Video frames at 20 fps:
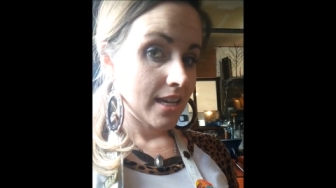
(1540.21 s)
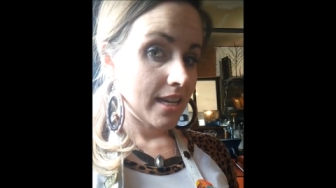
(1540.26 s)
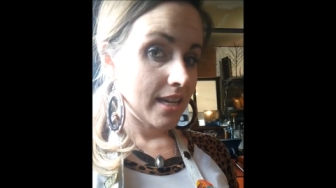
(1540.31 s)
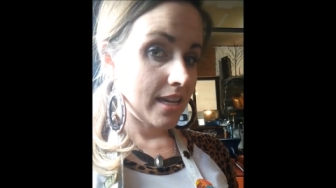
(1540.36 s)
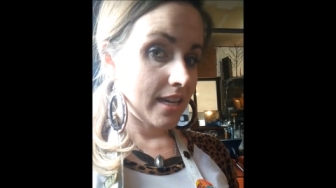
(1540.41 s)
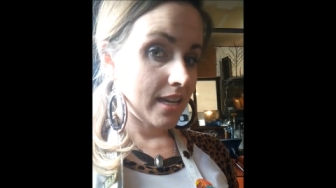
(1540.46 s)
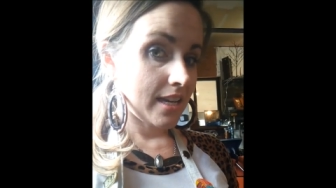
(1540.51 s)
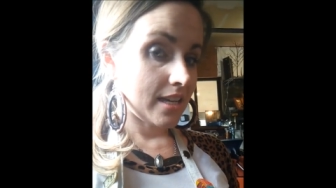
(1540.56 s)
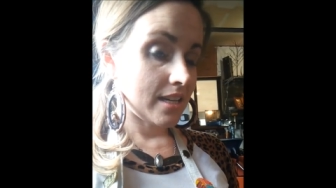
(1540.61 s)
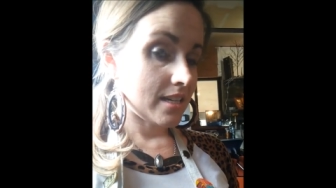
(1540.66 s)

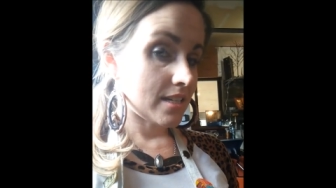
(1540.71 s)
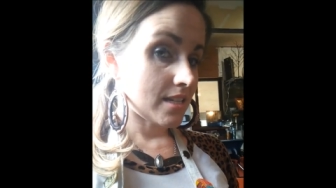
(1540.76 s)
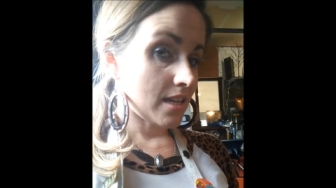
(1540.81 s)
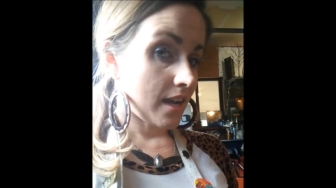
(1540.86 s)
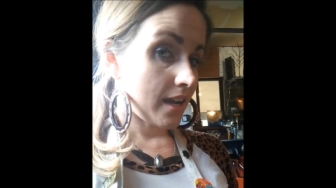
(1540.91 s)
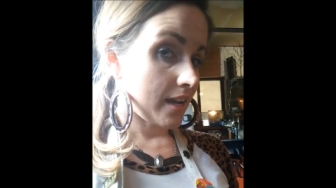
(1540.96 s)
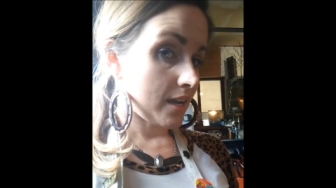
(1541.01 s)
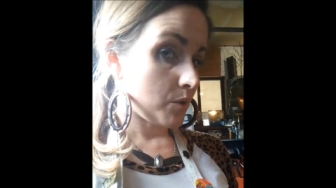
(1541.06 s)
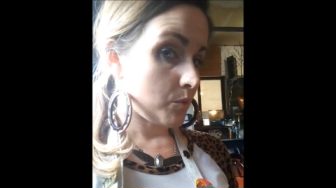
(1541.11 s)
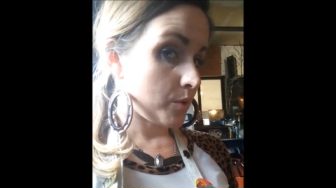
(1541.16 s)
And
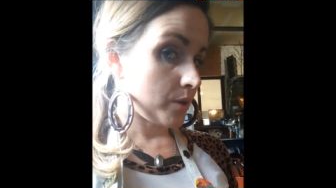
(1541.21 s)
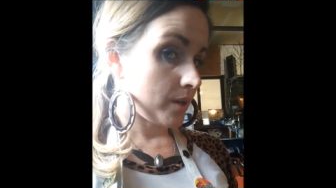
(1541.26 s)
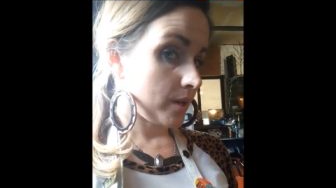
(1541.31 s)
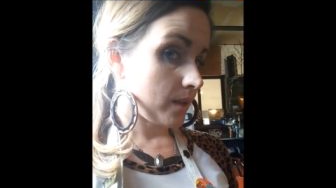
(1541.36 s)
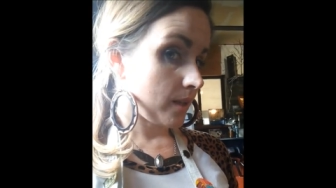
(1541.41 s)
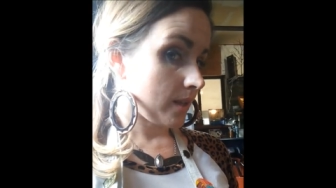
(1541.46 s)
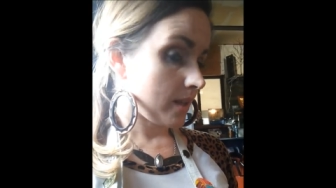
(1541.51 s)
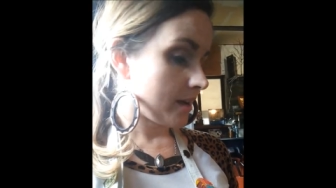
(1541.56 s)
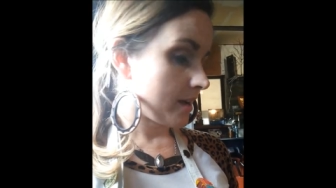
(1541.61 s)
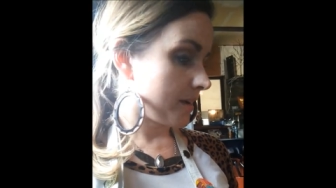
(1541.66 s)
I
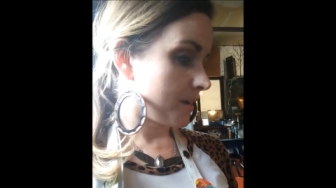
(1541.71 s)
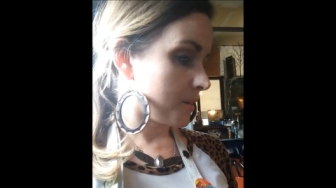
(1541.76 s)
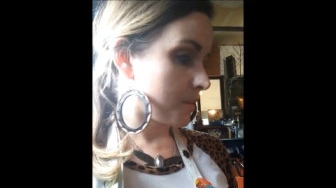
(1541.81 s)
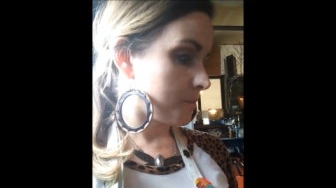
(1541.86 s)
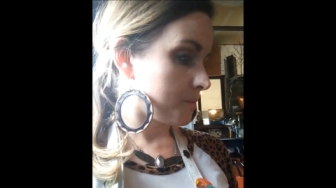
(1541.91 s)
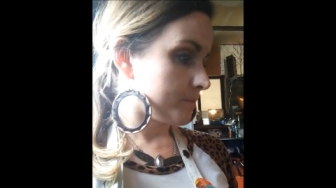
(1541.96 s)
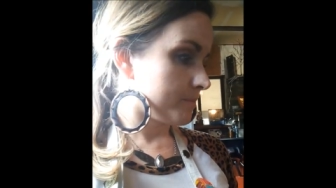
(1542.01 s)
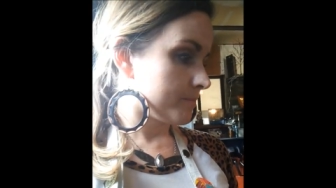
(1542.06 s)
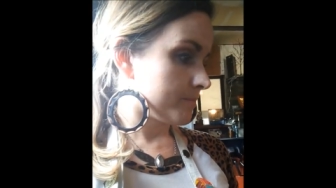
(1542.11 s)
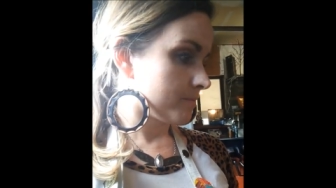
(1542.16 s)
will
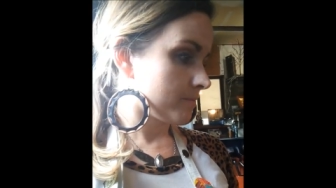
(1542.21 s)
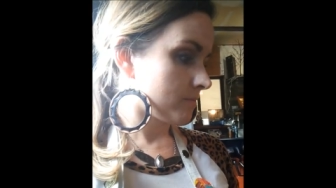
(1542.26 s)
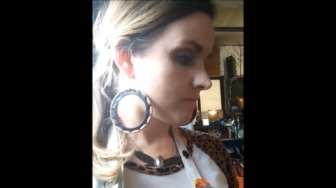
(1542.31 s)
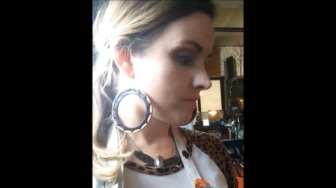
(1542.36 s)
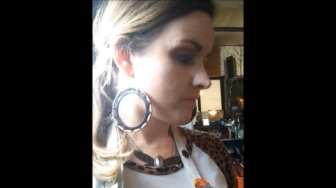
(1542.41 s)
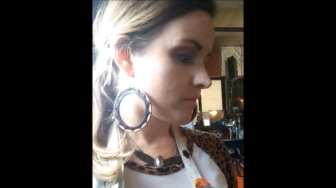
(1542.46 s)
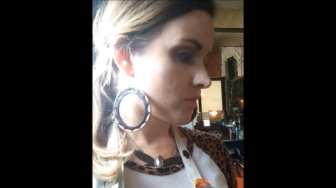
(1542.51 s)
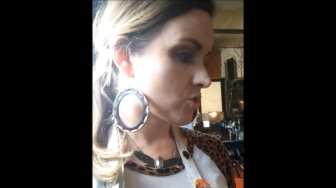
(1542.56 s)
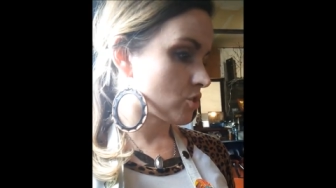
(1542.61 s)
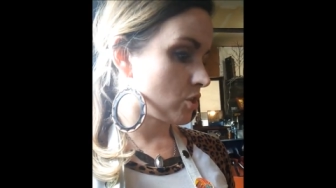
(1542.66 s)
um,
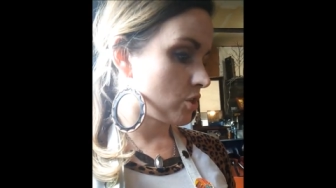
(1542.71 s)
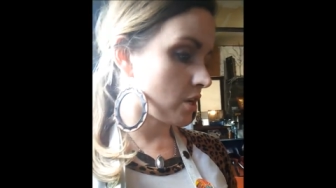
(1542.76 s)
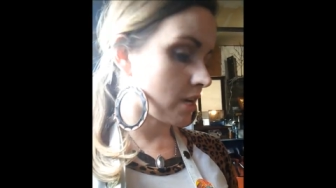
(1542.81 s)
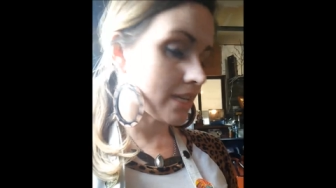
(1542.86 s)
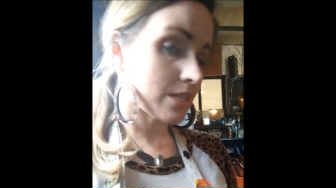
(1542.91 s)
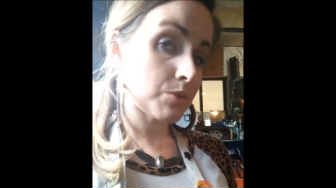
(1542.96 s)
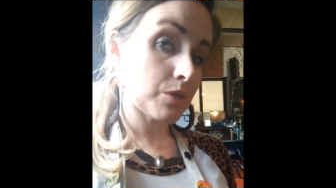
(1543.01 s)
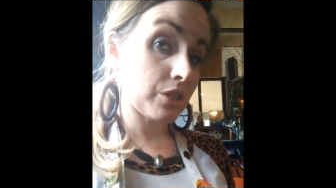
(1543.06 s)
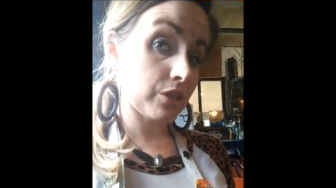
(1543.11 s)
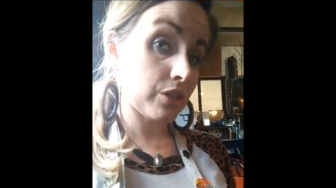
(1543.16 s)
show you
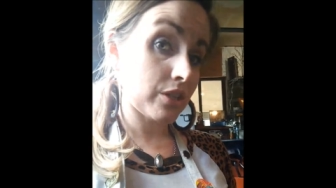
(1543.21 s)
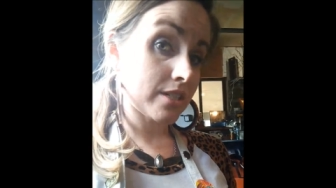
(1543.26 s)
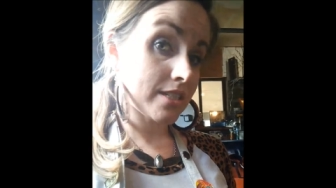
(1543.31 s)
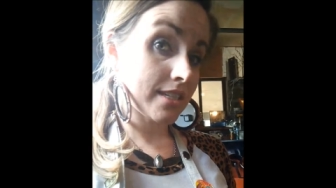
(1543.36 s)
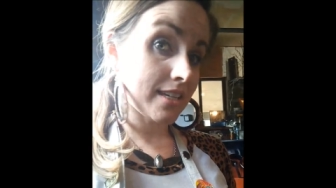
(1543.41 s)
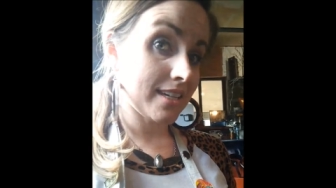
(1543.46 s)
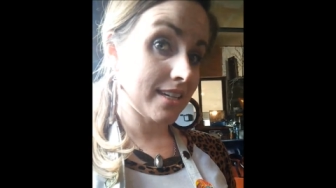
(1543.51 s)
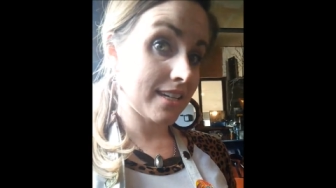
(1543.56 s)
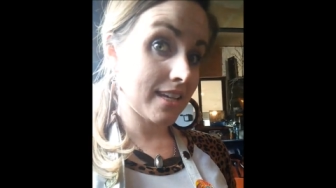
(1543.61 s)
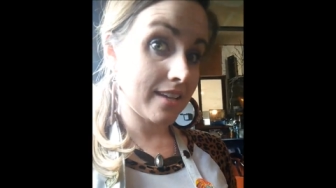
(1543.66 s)
guys what it looks
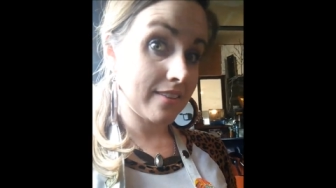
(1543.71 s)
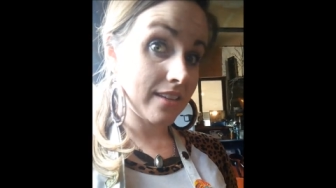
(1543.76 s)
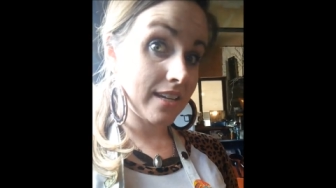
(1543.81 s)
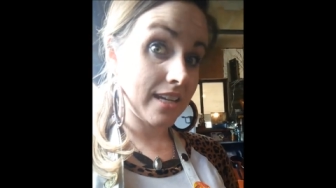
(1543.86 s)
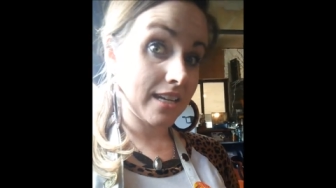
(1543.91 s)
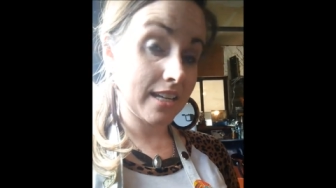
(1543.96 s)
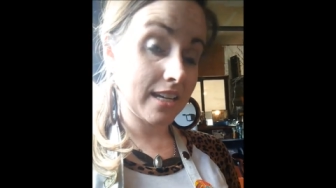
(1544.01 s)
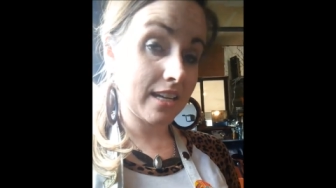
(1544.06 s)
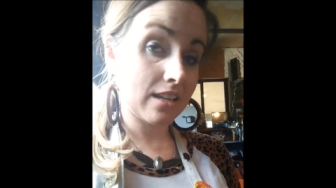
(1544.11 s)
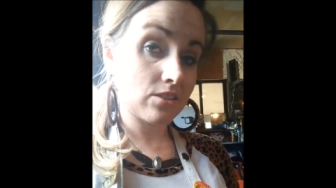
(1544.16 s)
like. And then
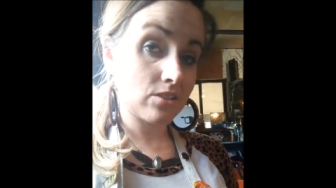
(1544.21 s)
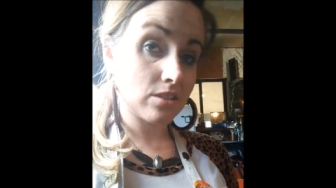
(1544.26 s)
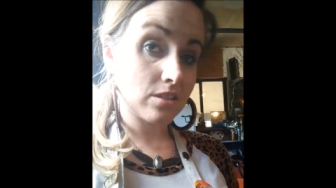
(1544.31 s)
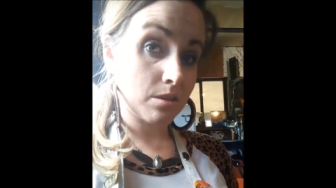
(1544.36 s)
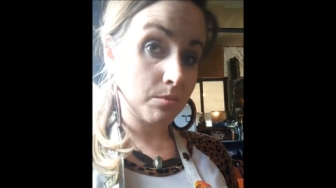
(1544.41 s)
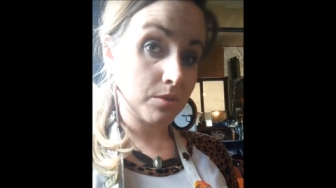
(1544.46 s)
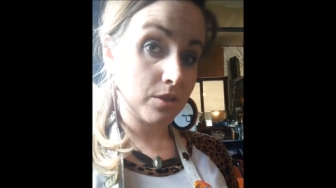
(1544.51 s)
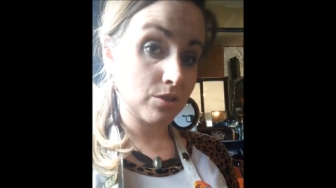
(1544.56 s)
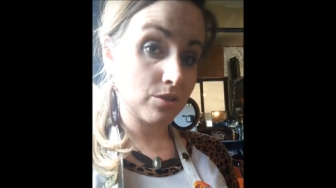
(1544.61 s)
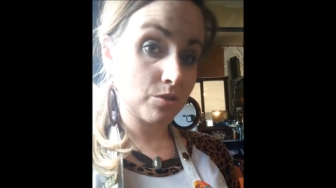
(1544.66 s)
I can answer
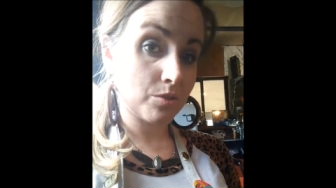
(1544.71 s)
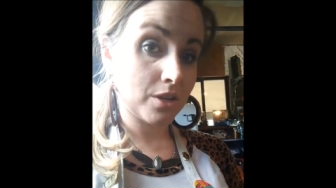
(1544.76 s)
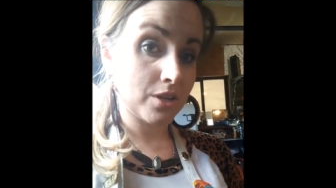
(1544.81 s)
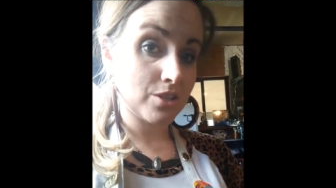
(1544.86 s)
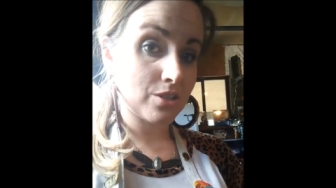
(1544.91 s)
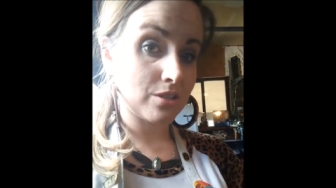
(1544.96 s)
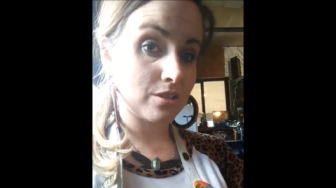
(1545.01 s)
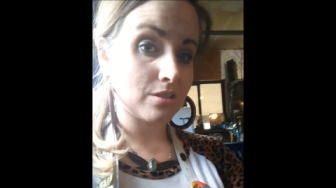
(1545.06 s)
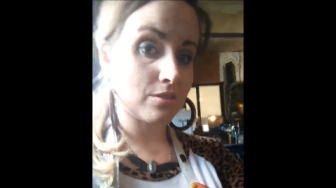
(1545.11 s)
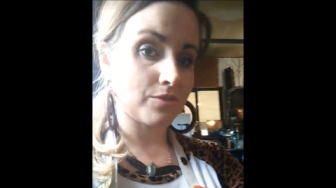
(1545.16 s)
some of those
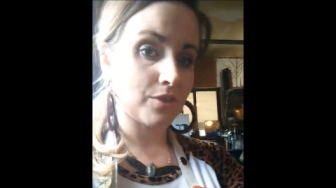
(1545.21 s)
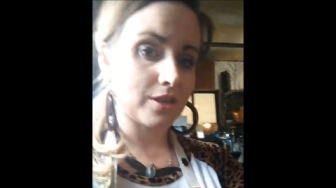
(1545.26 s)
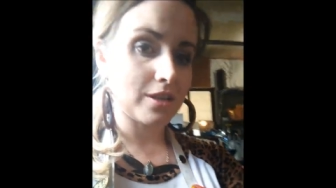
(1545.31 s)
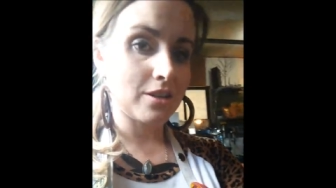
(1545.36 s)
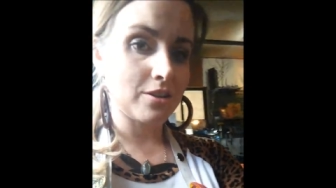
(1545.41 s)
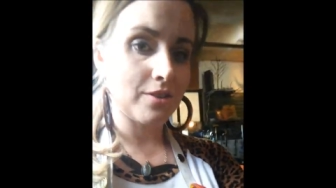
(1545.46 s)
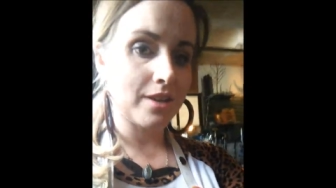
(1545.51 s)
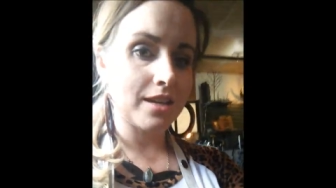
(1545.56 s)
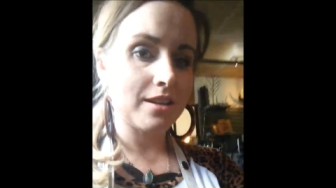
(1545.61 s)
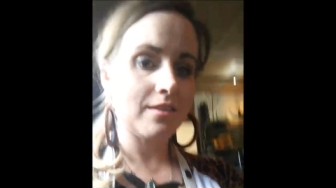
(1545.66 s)
questions for
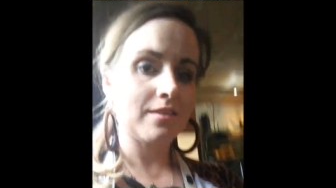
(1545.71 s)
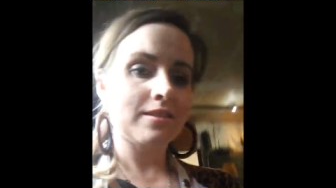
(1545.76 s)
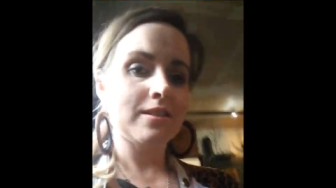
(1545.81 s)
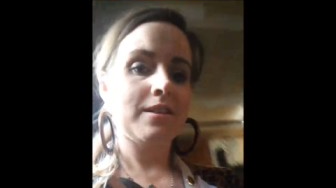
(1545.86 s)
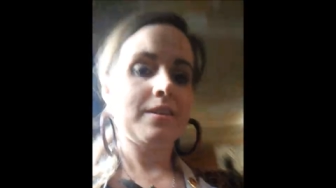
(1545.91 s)
you, okay?